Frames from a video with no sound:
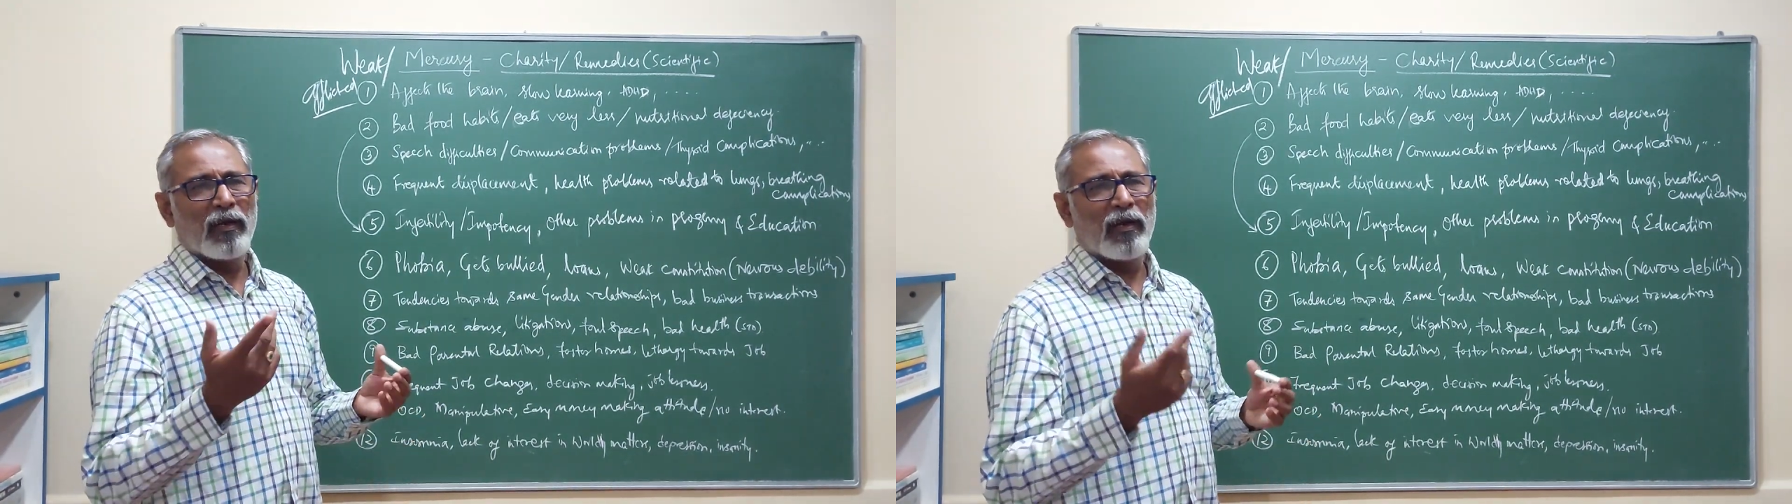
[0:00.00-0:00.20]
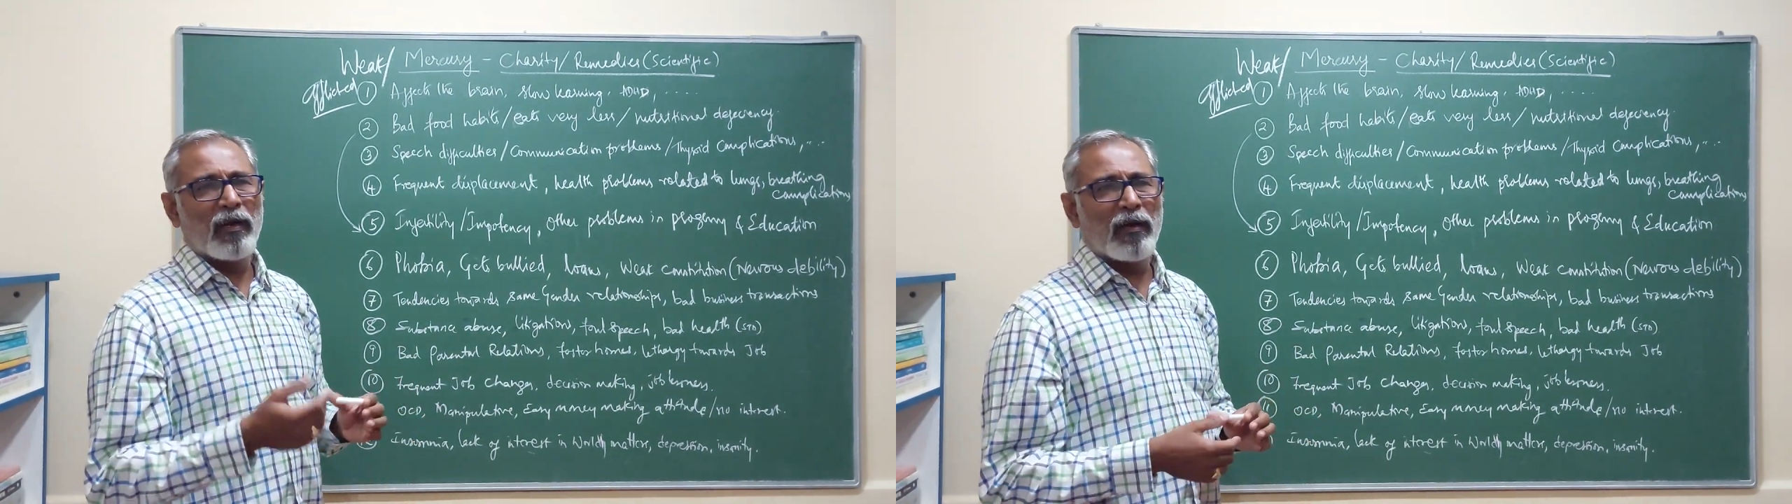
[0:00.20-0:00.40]

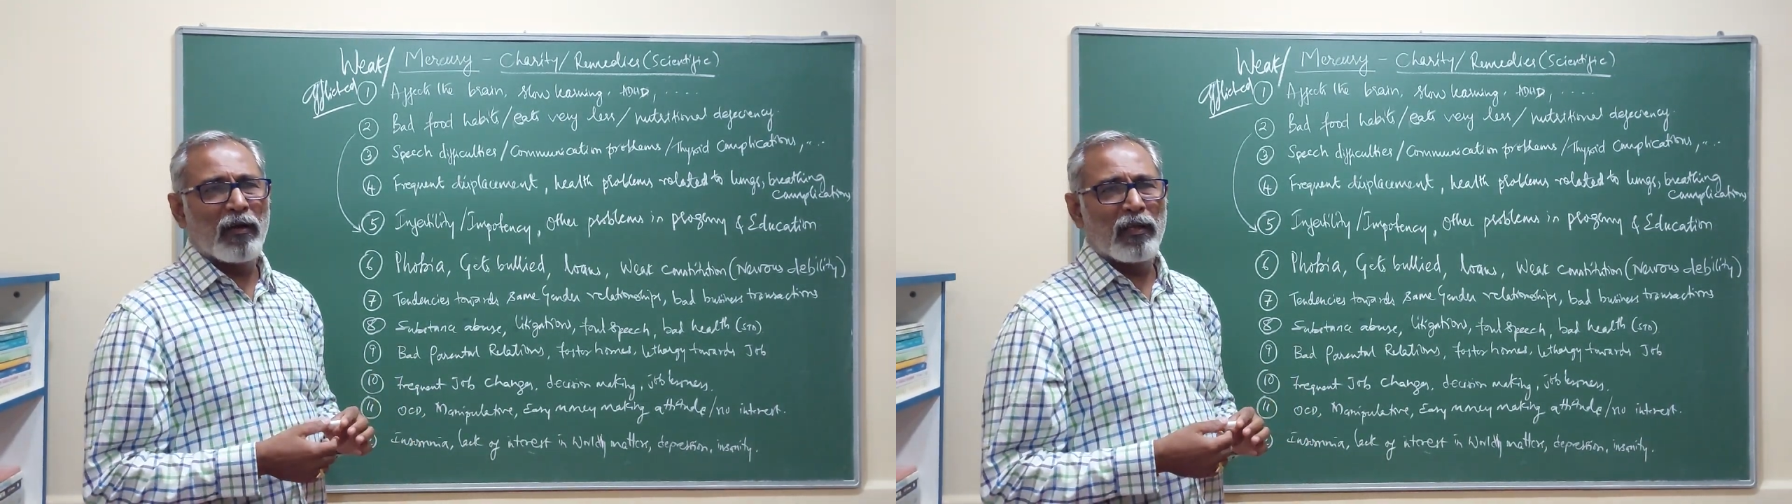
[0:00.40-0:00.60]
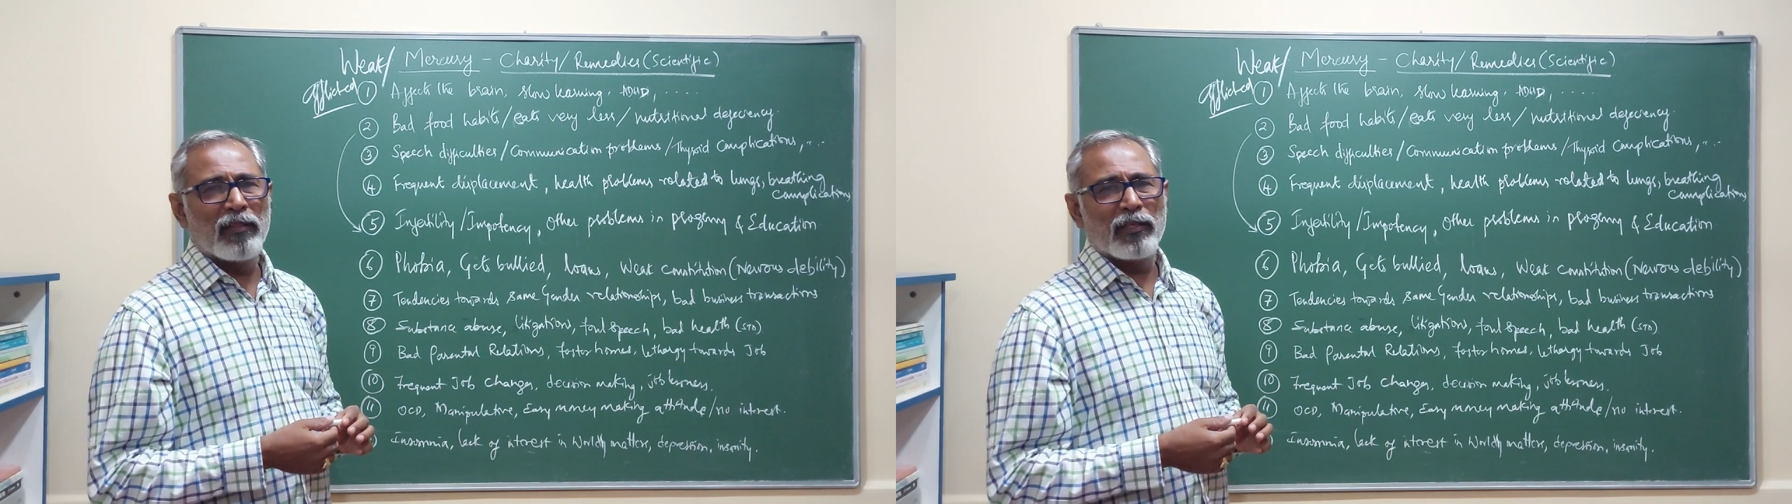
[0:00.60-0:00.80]

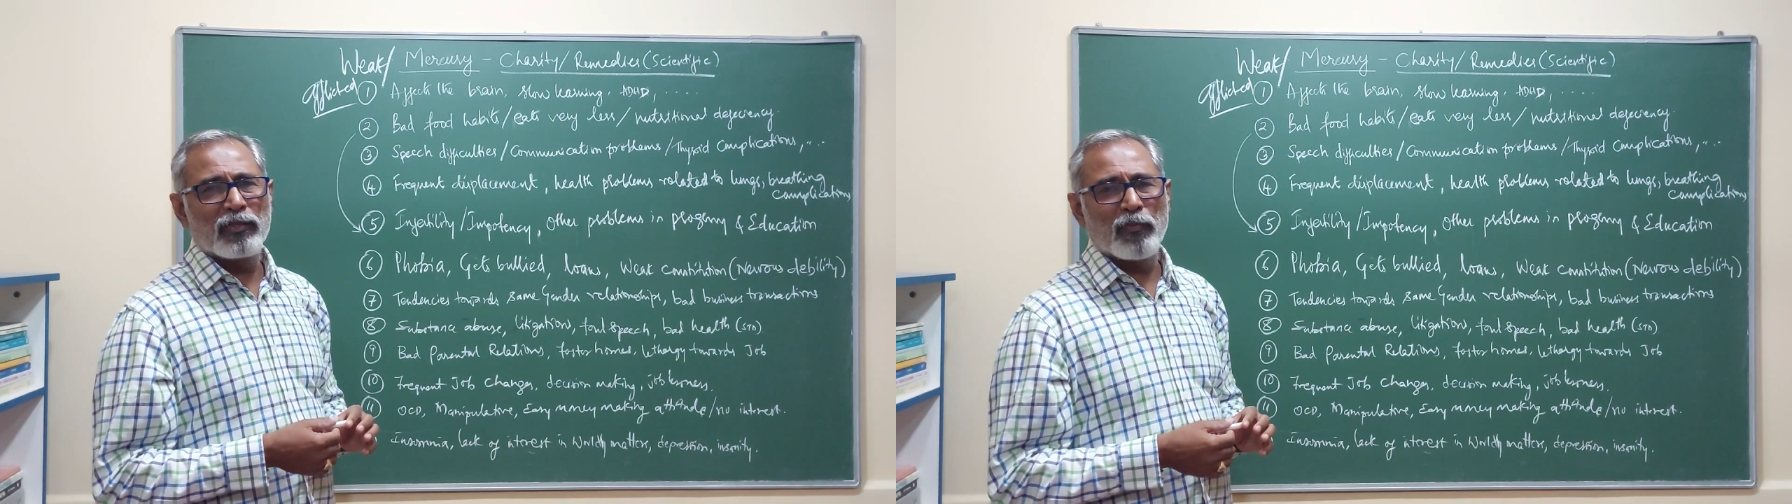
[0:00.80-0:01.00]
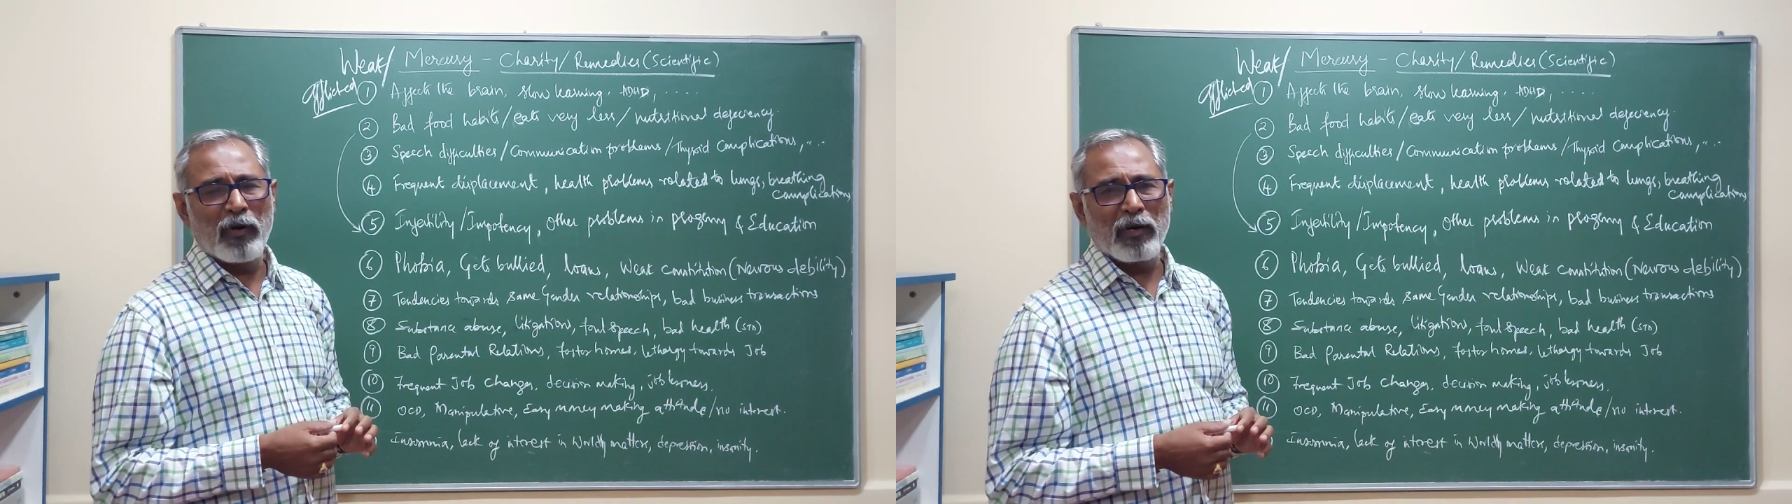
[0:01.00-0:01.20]
in
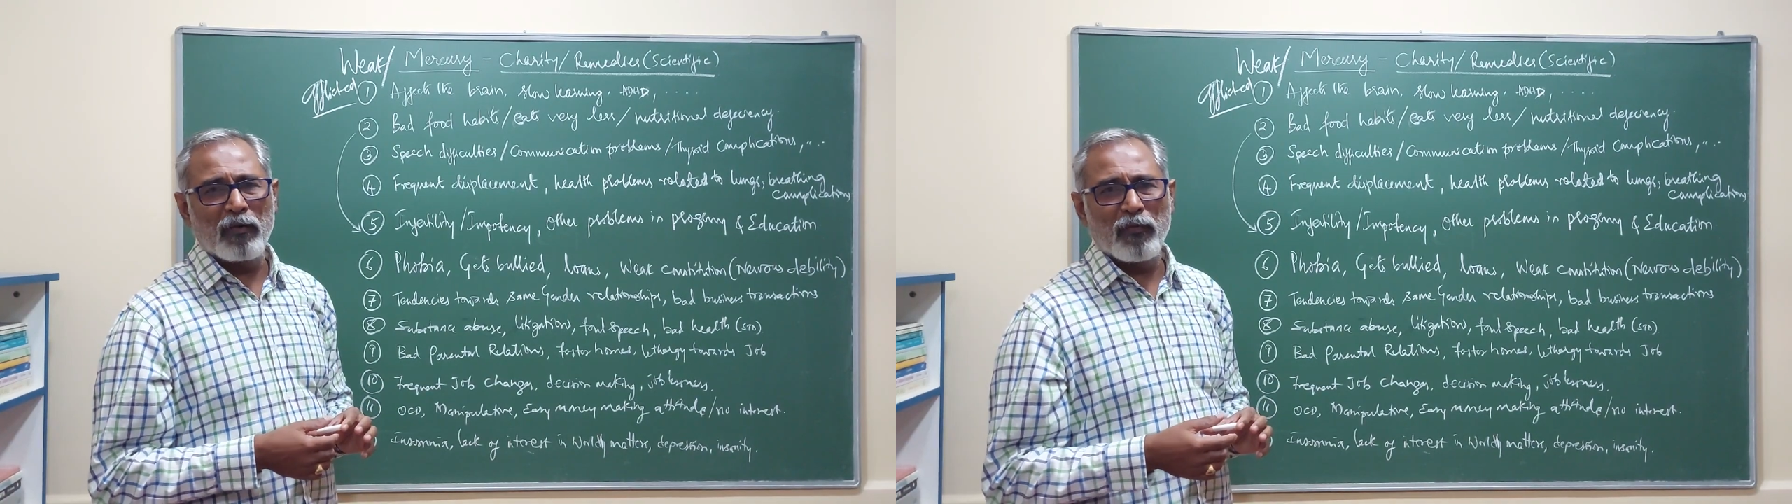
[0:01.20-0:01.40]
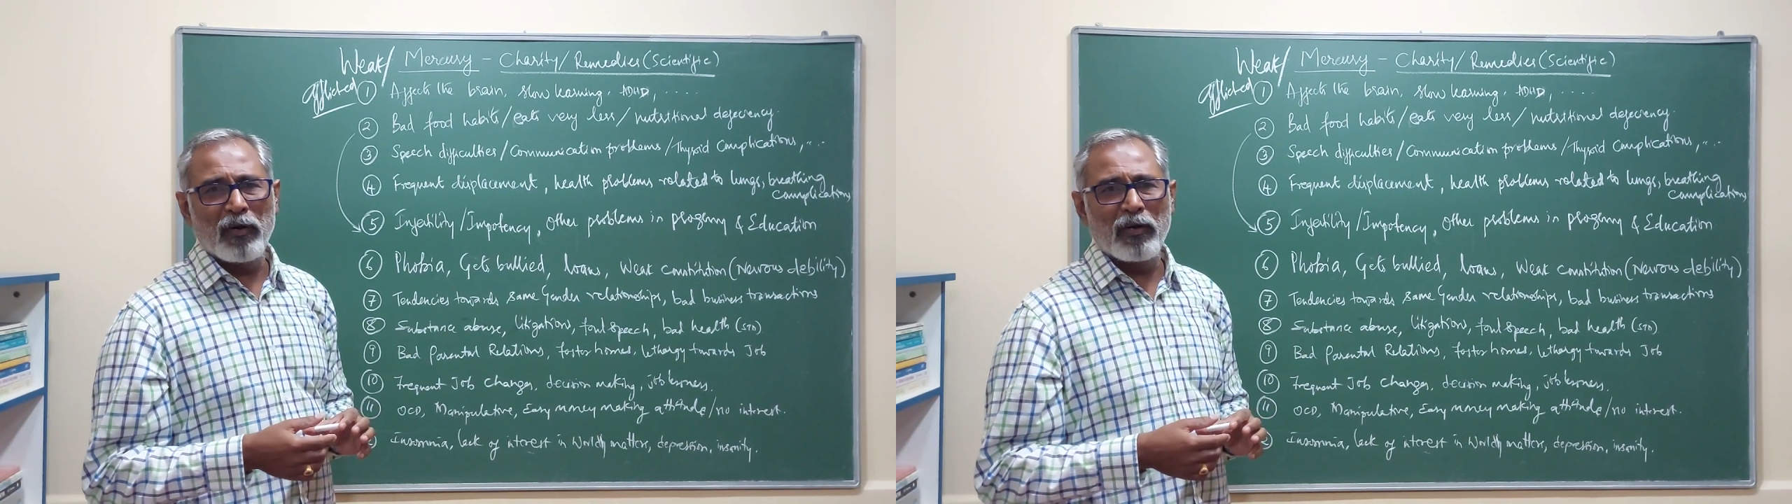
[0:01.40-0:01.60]
this
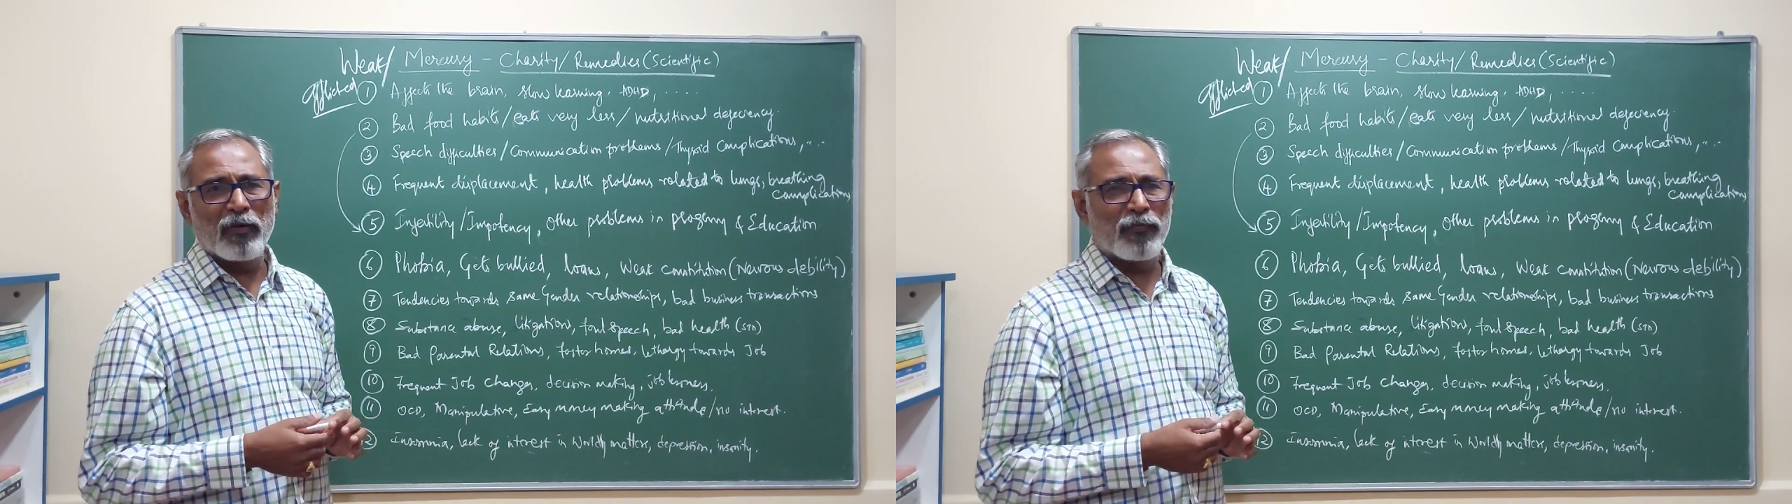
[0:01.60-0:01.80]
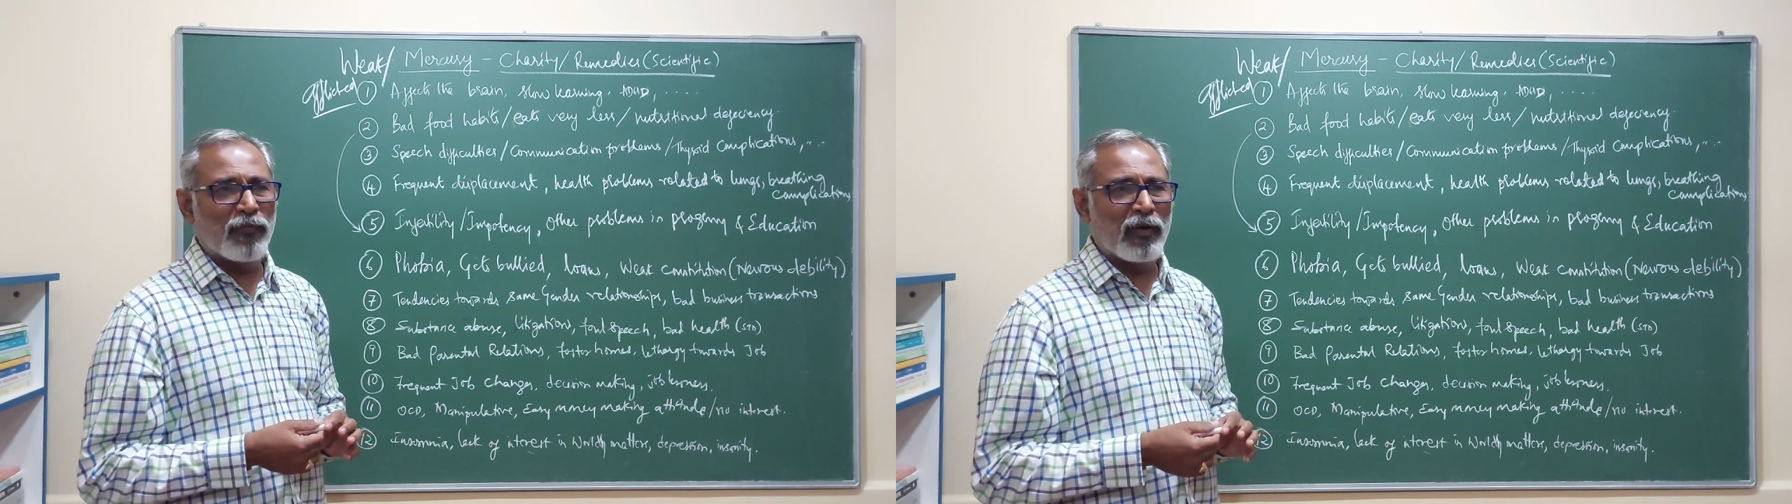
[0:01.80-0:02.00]
modern world
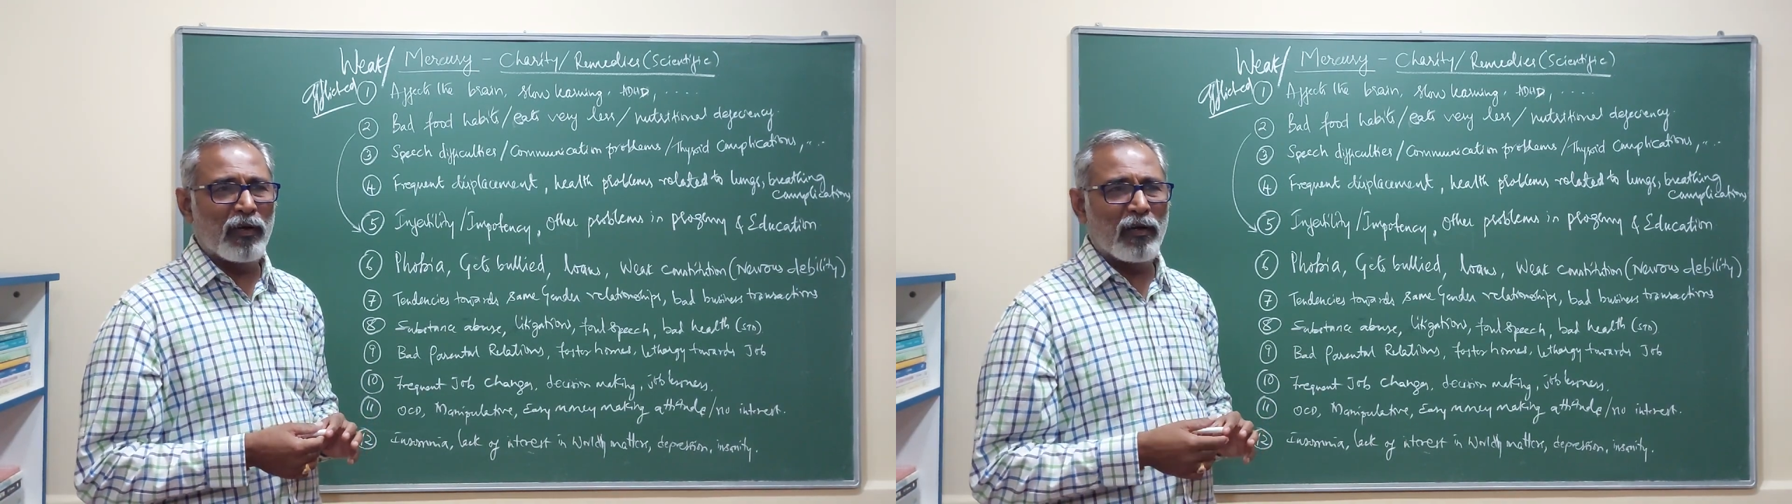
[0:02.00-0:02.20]
of